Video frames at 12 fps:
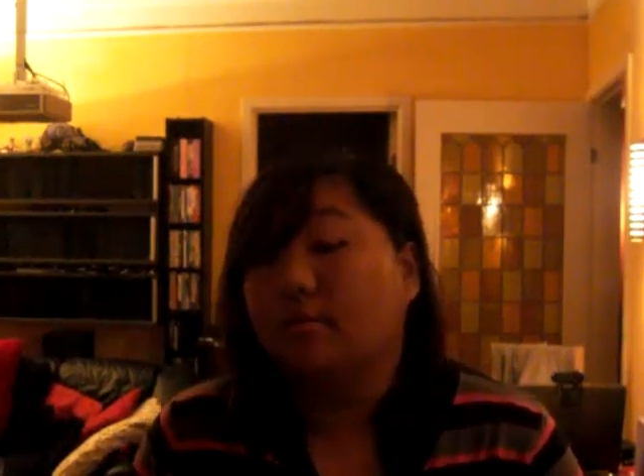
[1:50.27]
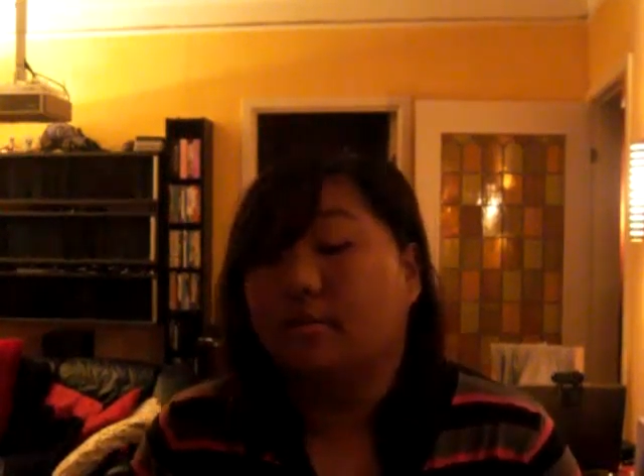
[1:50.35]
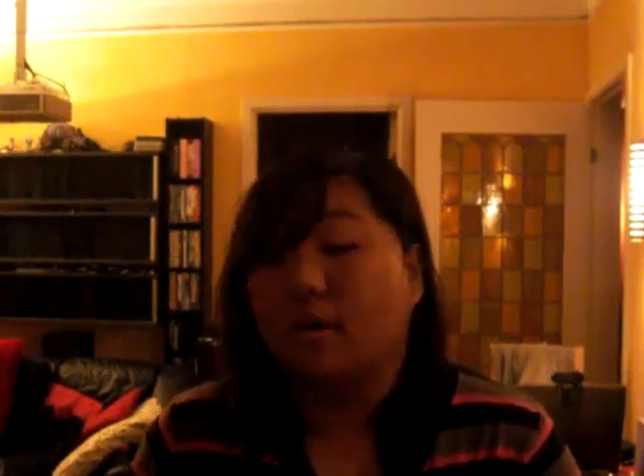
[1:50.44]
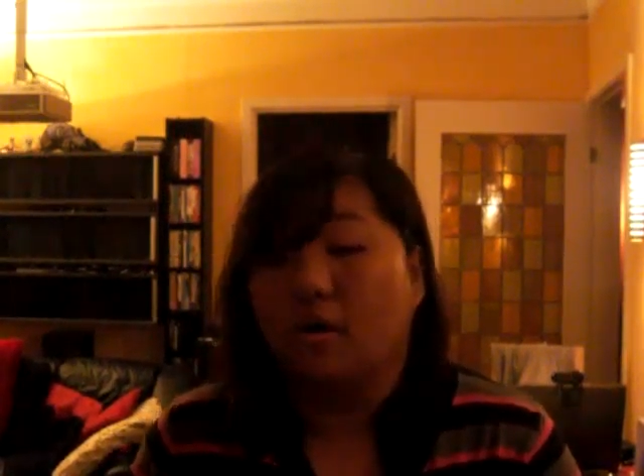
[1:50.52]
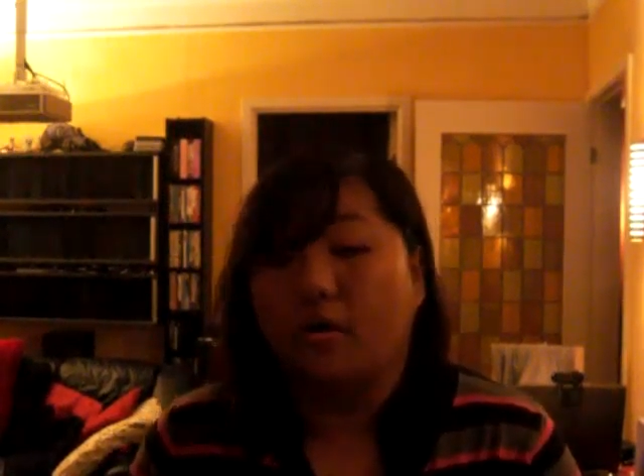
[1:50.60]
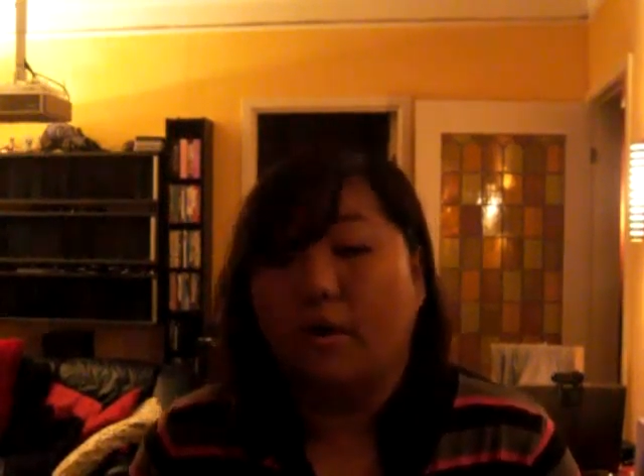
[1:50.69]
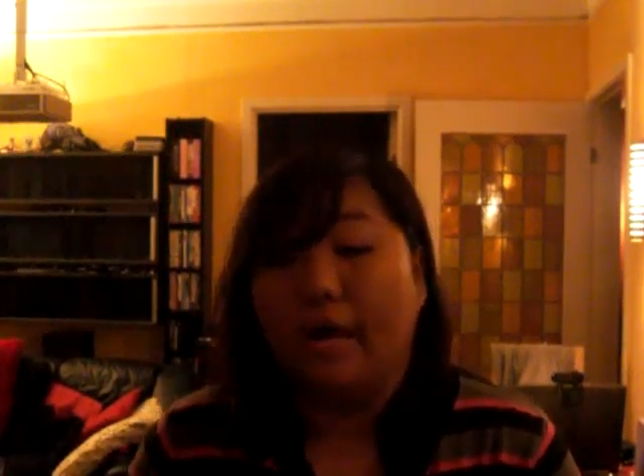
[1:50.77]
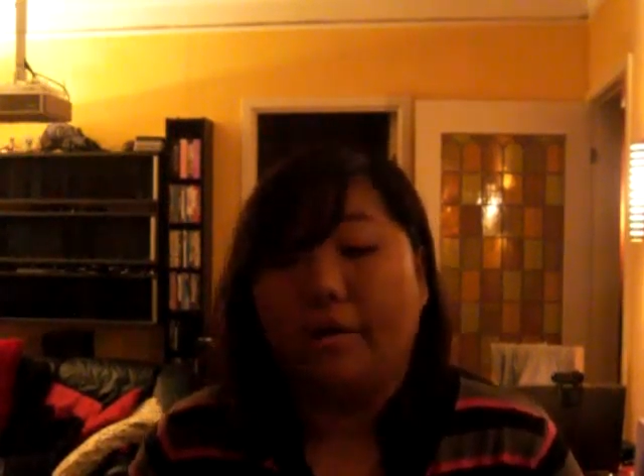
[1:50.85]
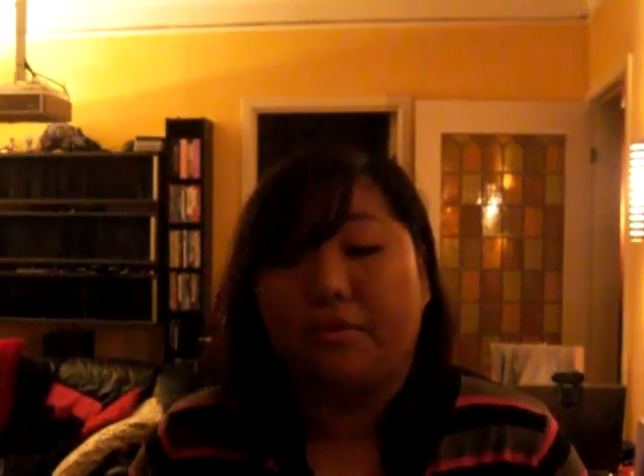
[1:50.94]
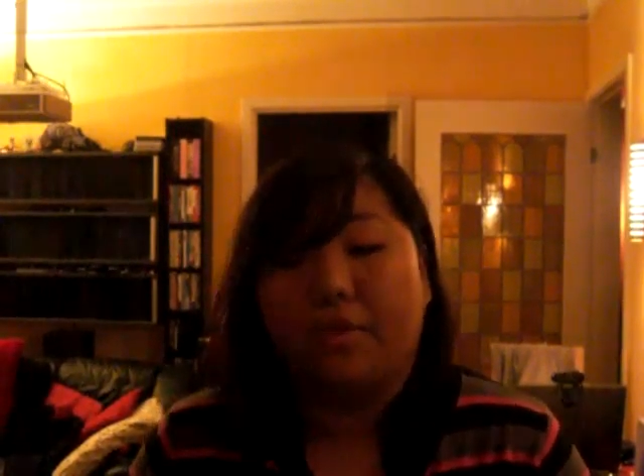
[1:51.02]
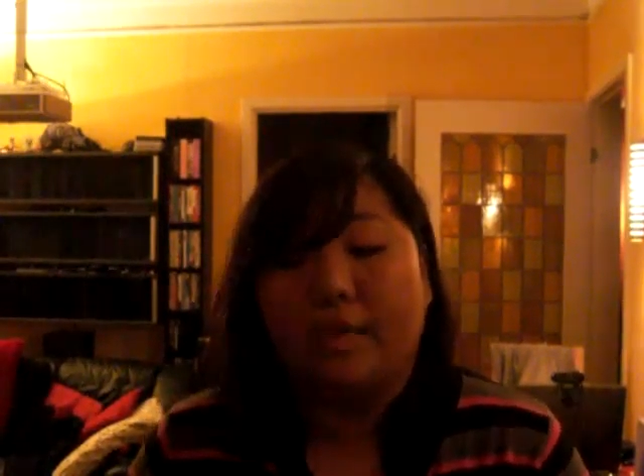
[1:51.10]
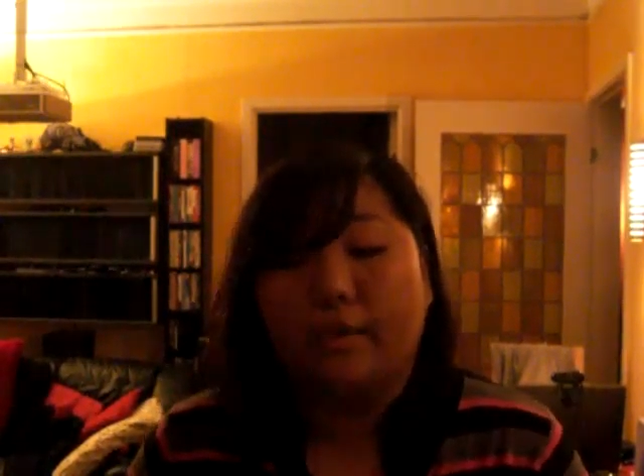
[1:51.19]
so I
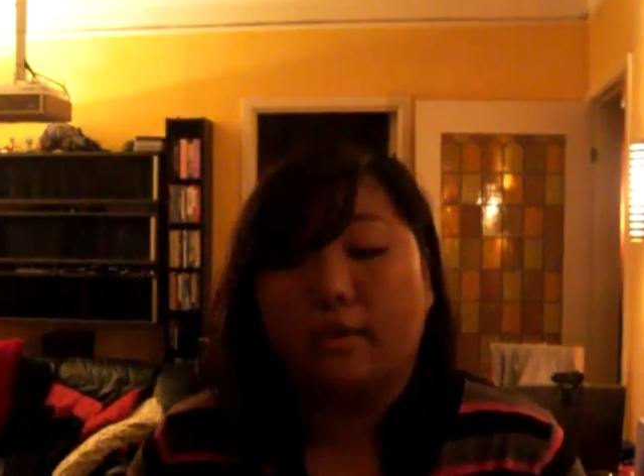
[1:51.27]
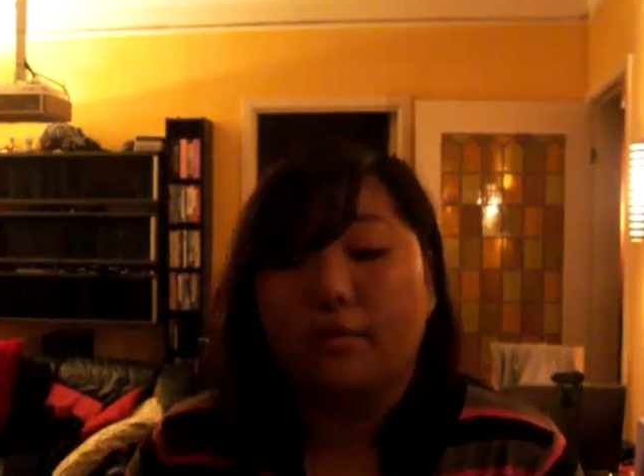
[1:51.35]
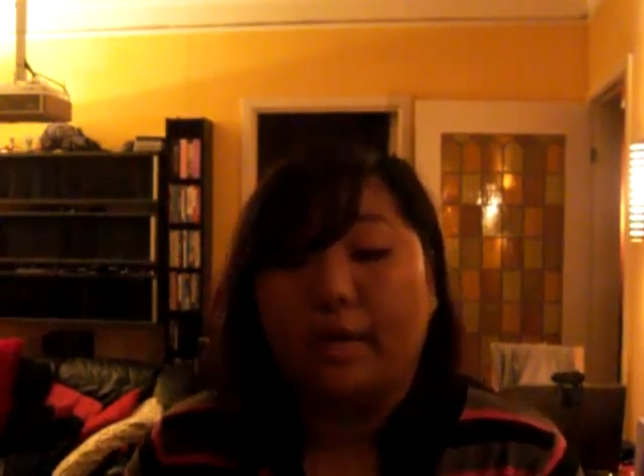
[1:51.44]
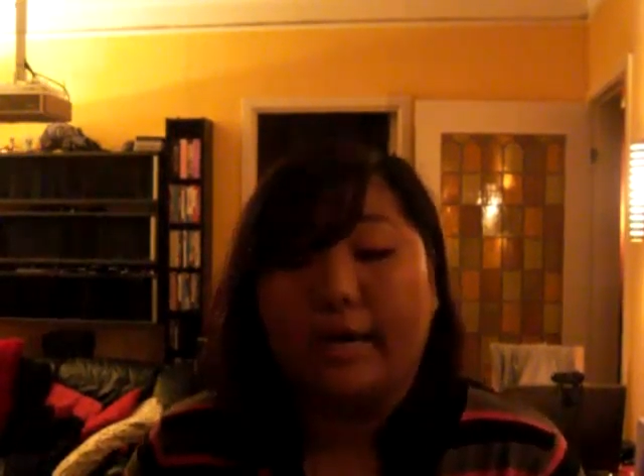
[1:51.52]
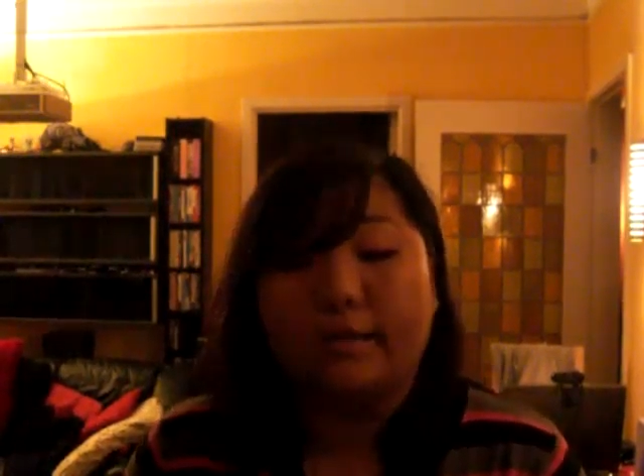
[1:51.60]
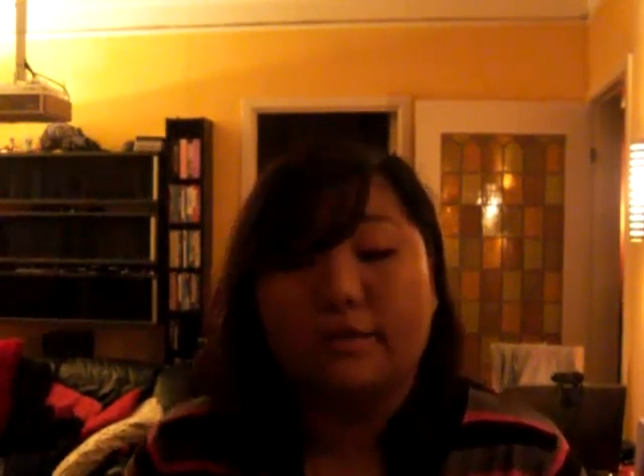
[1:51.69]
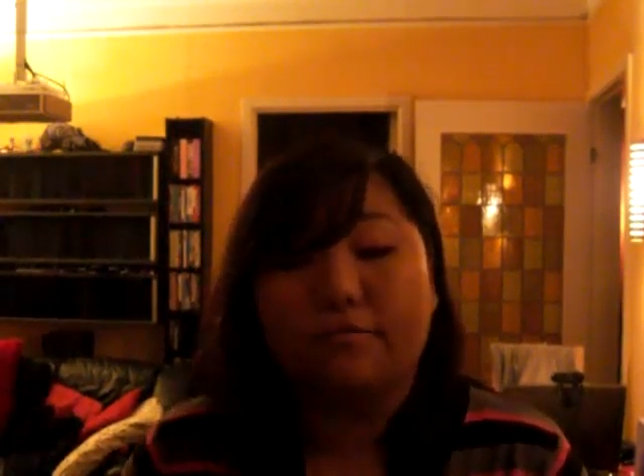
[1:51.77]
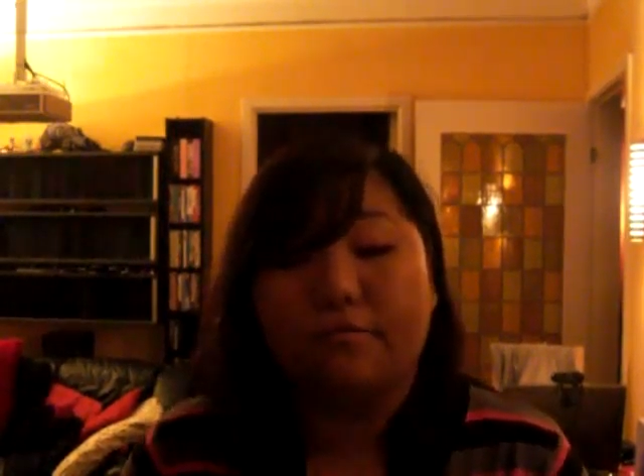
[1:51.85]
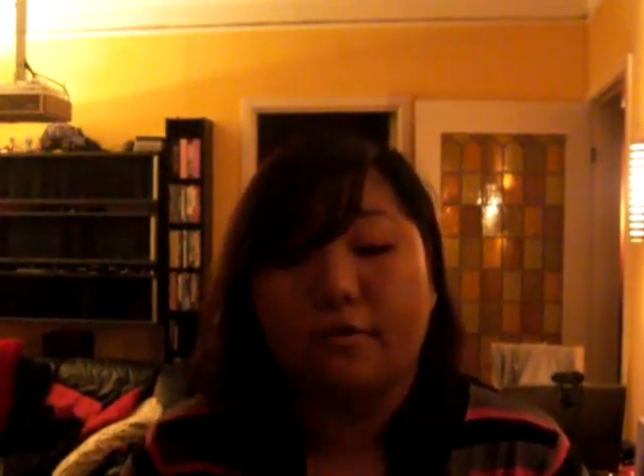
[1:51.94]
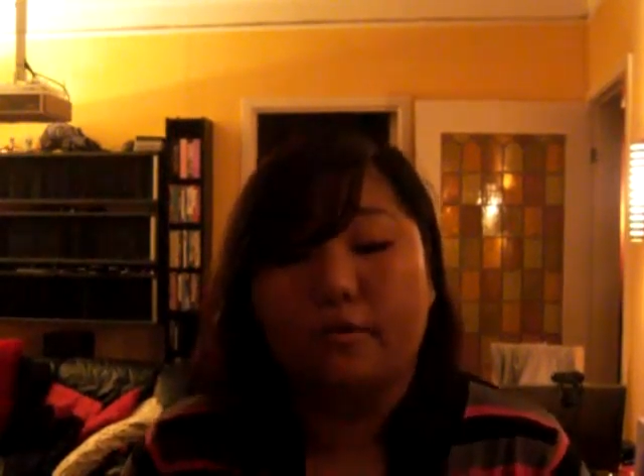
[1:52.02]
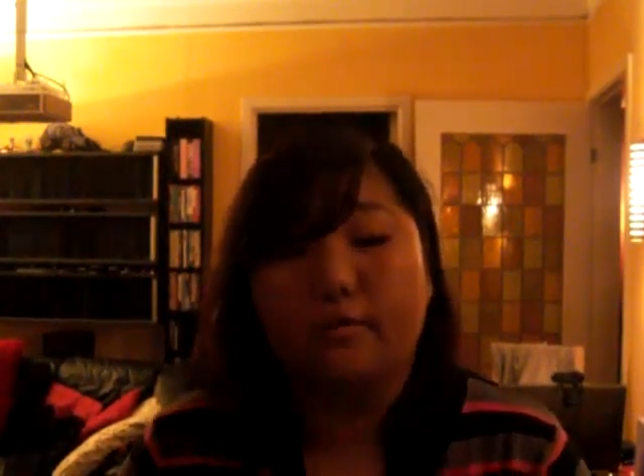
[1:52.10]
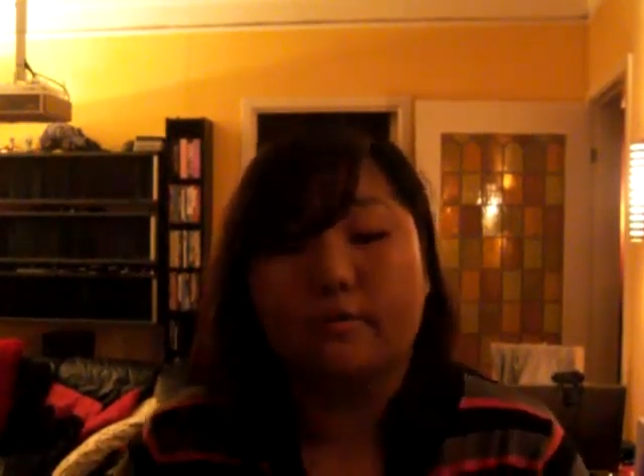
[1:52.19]
thank you guys
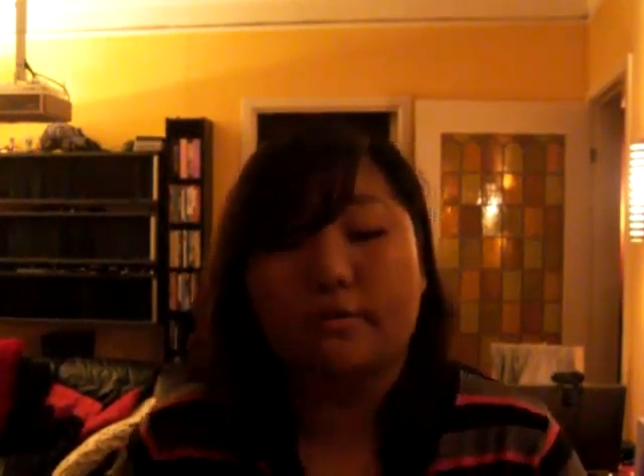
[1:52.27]
for